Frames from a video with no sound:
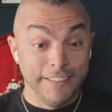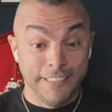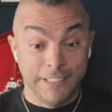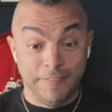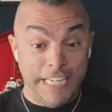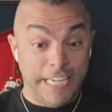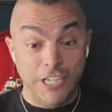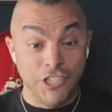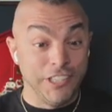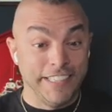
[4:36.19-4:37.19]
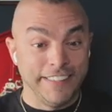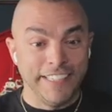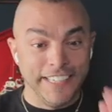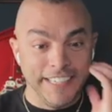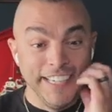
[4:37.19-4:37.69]
on this vacation-y
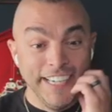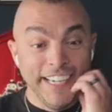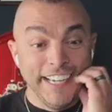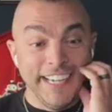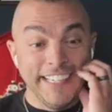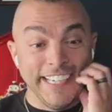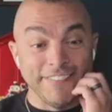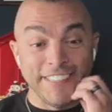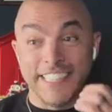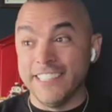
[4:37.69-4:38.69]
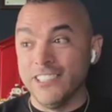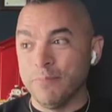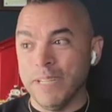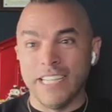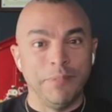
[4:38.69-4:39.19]
thing. And you have to kind of look
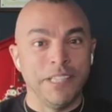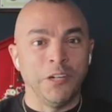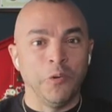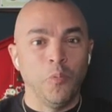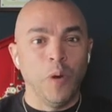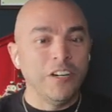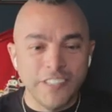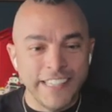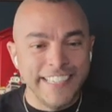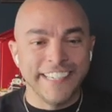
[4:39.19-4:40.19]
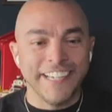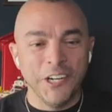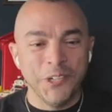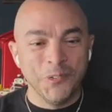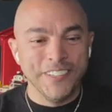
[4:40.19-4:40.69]
back and be like, where are they gonna
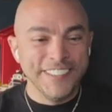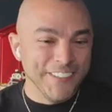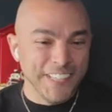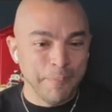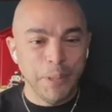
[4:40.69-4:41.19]
go? They're on a